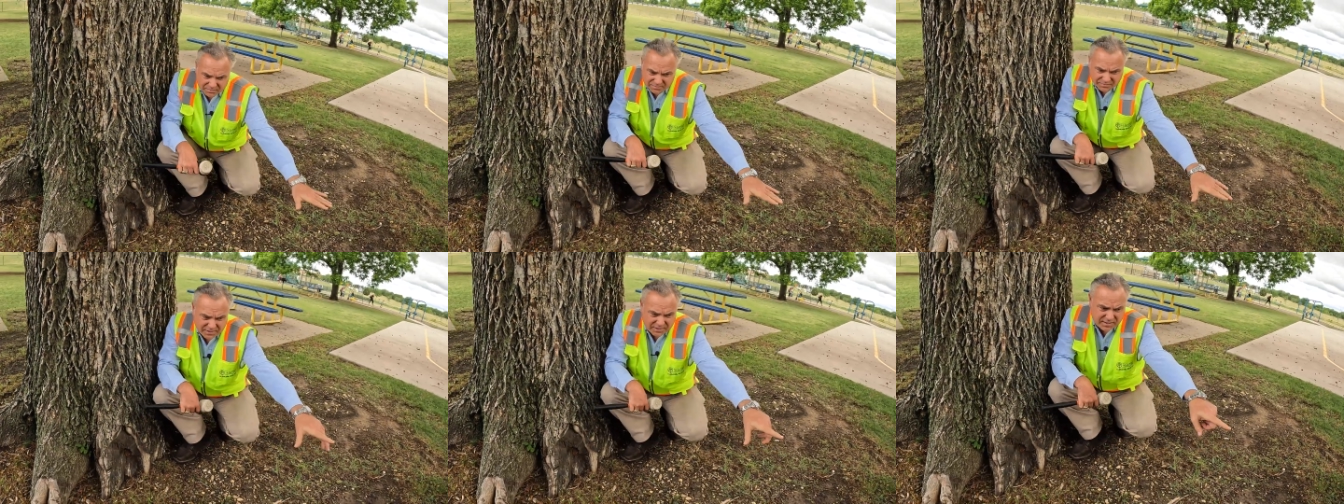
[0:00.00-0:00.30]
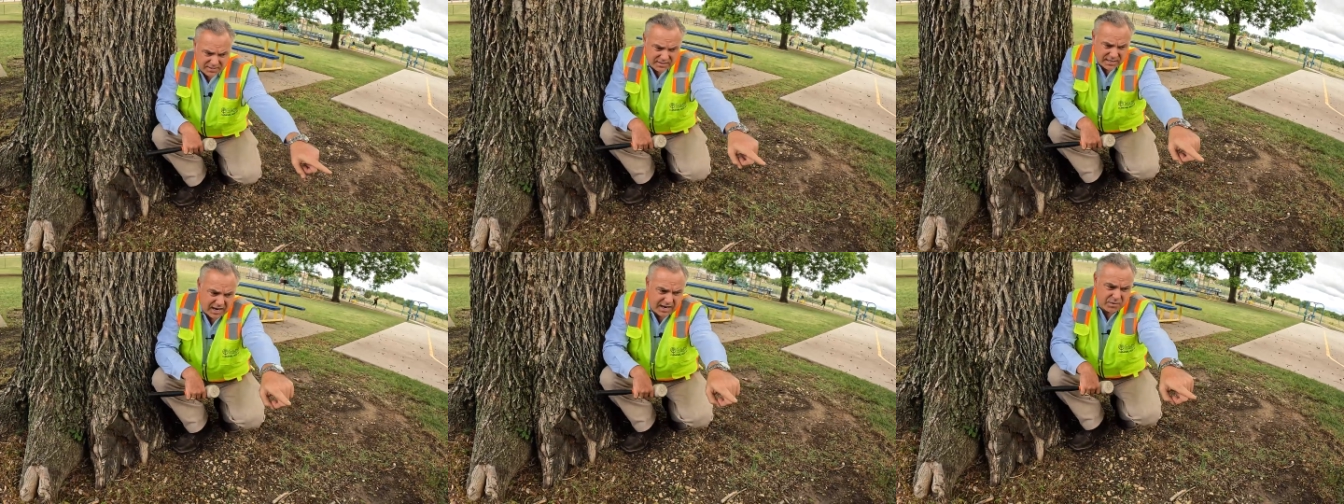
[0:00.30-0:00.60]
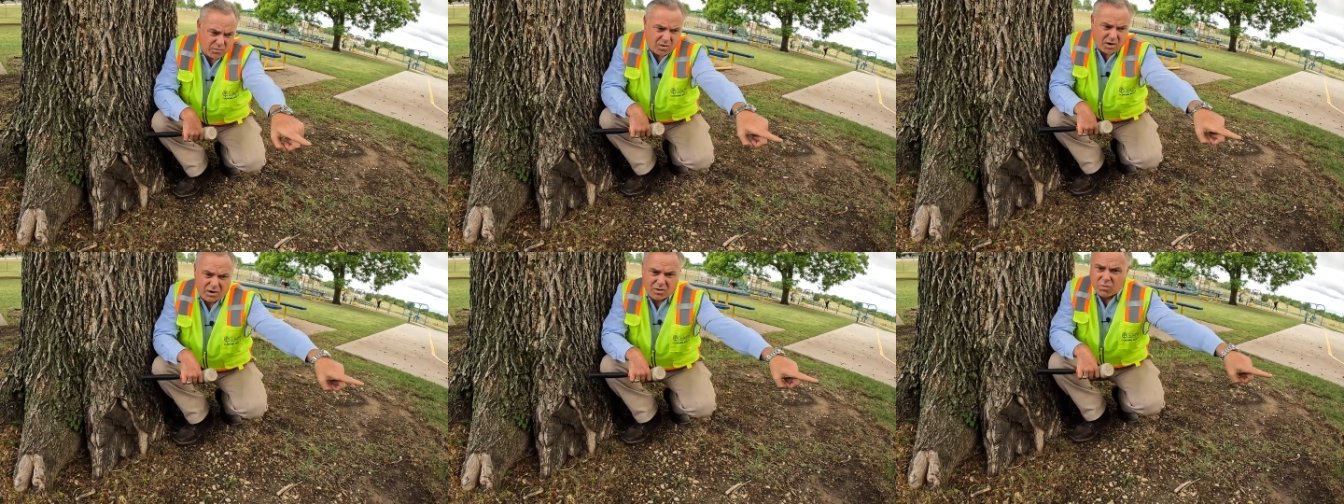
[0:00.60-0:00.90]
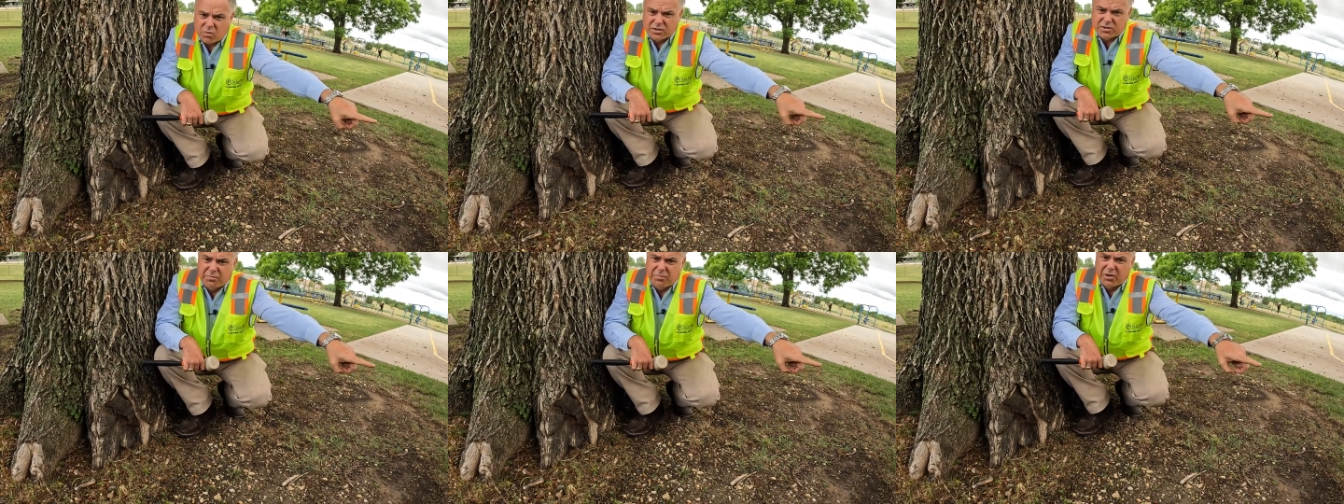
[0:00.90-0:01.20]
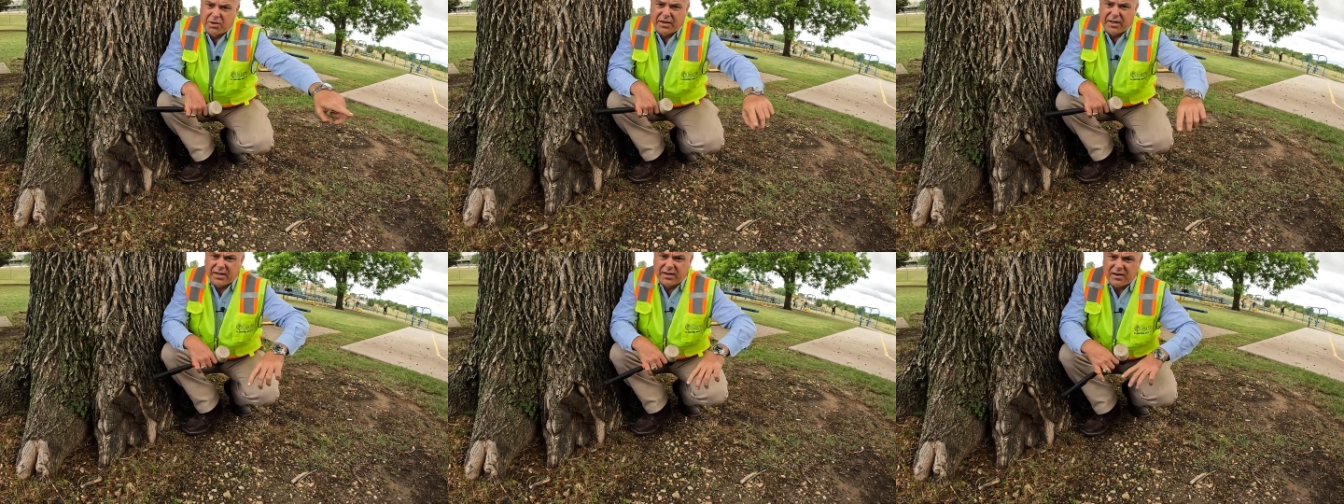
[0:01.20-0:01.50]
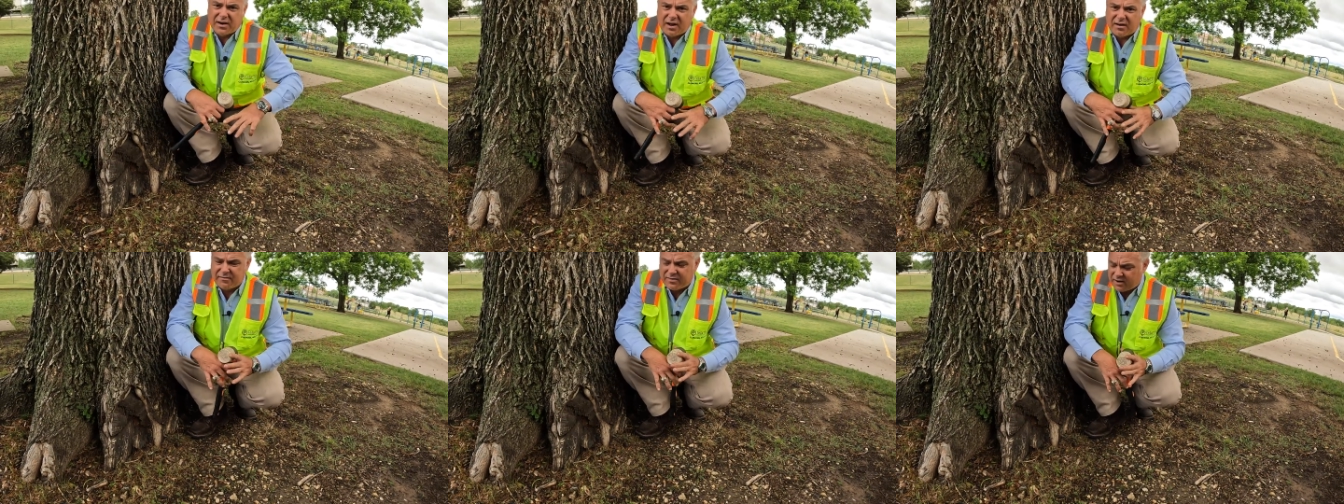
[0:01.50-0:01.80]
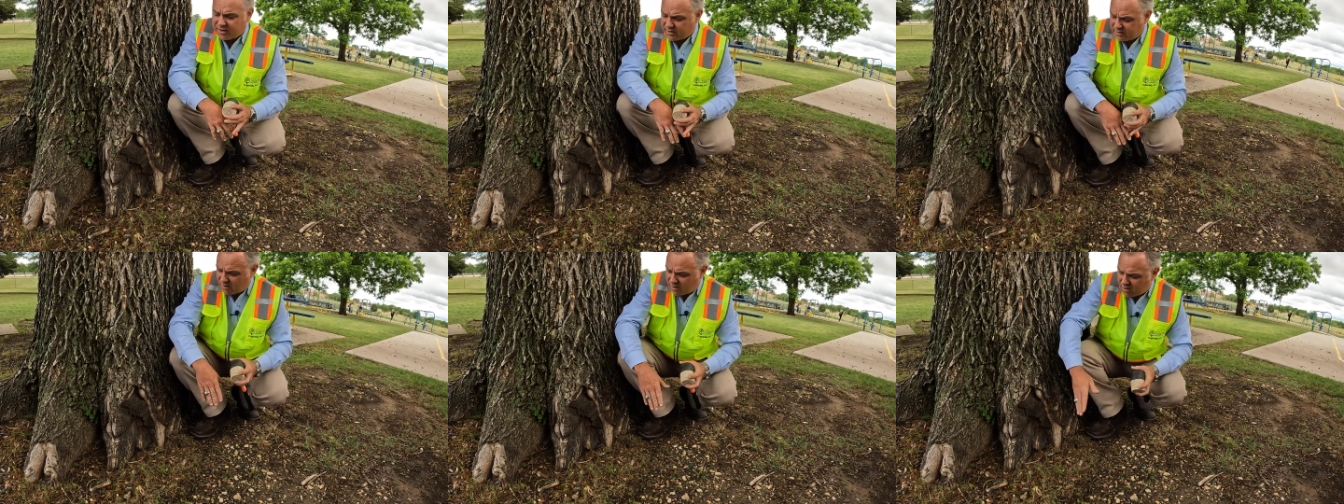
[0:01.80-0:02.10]
This sidewalk was put in not
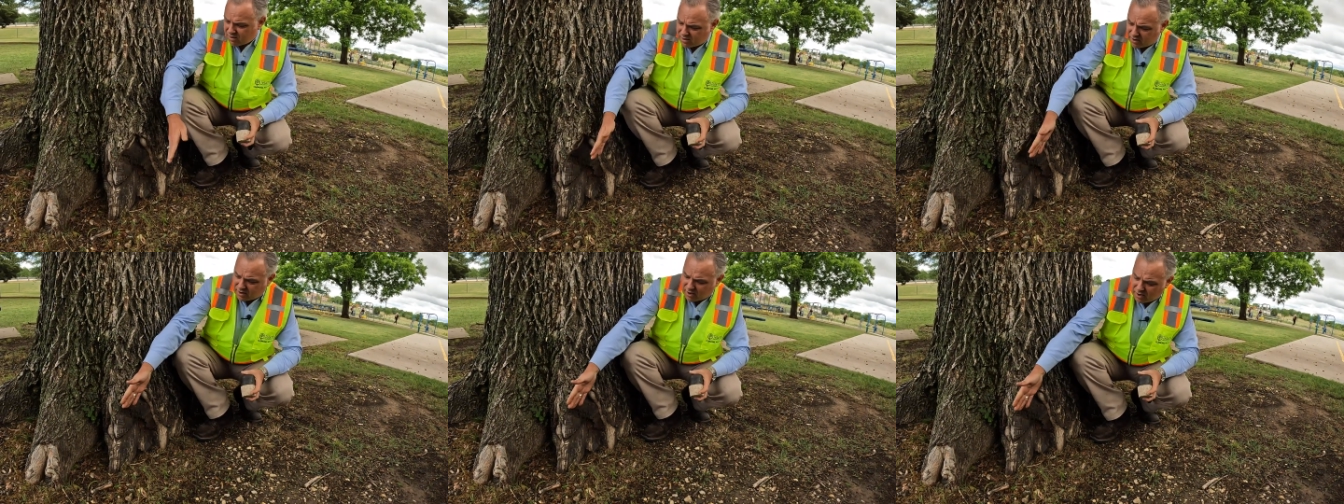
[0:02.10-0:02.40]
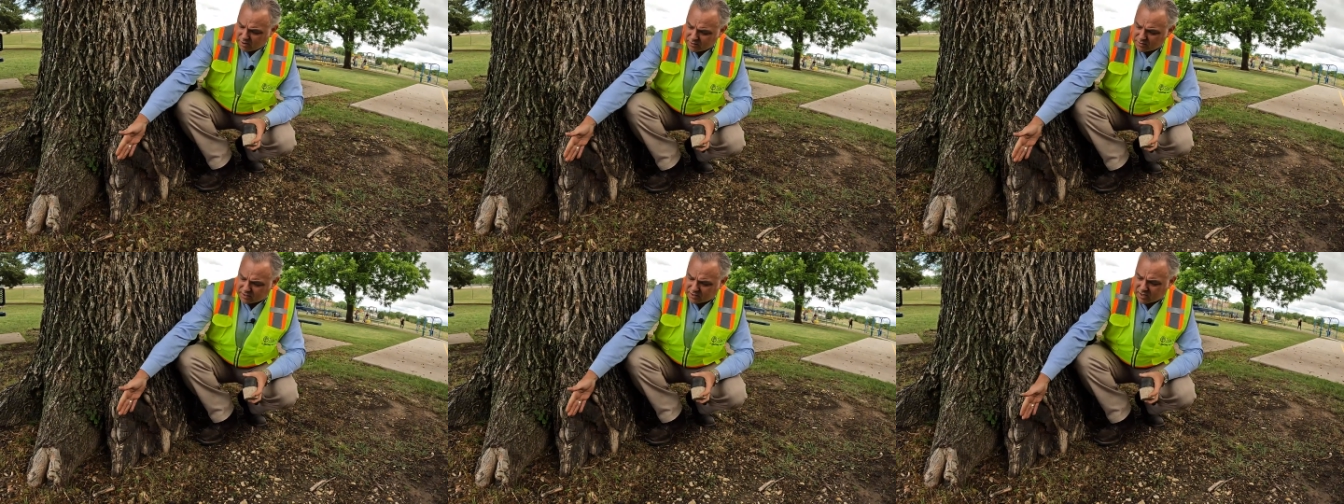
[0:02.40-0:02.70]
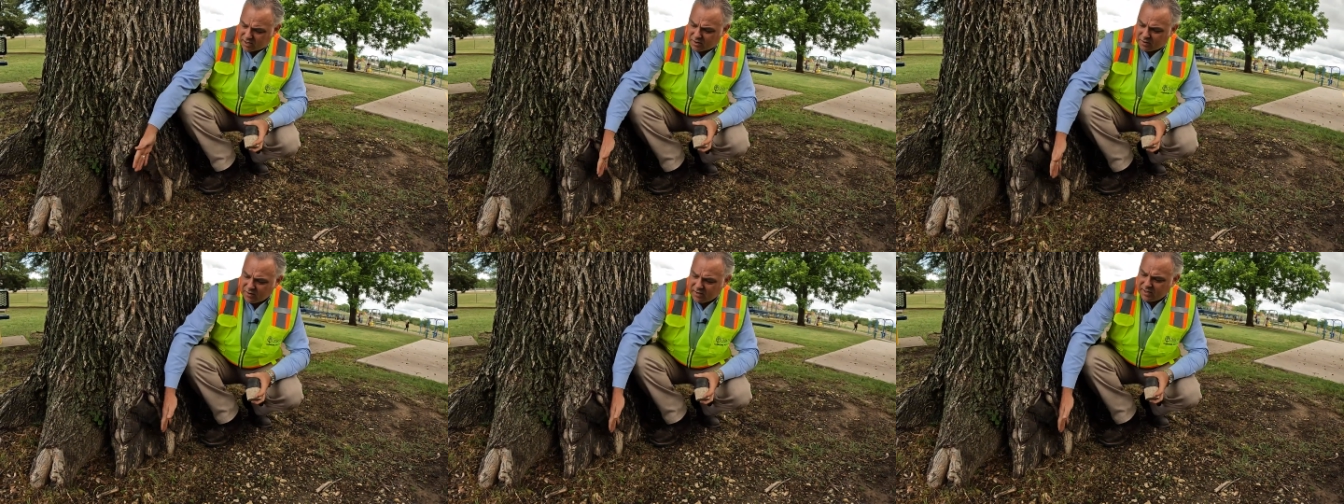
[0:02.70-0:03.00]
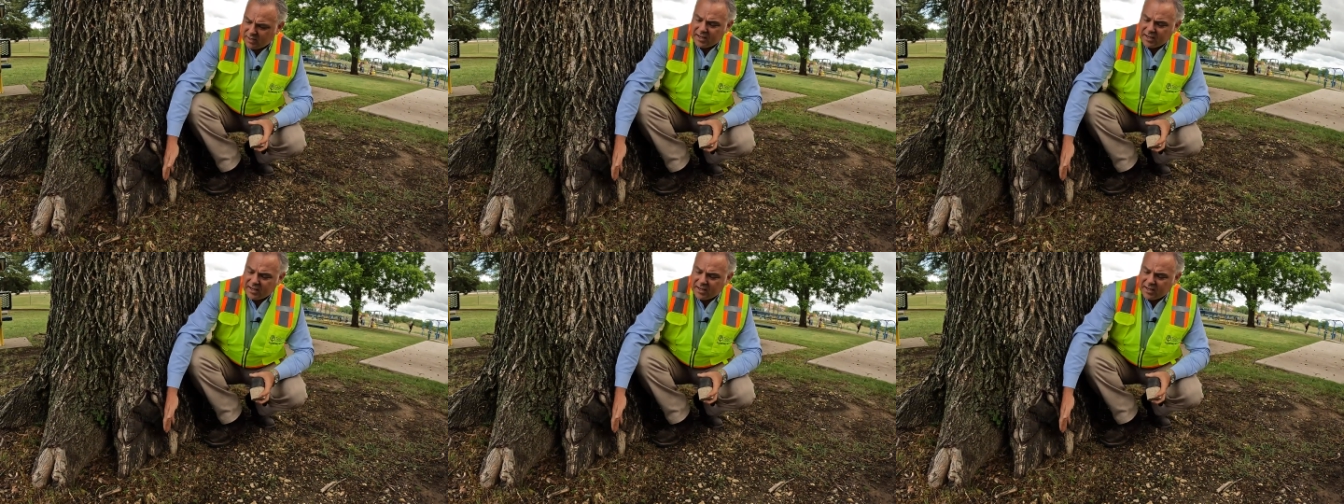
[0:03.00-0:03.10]
very long ago, so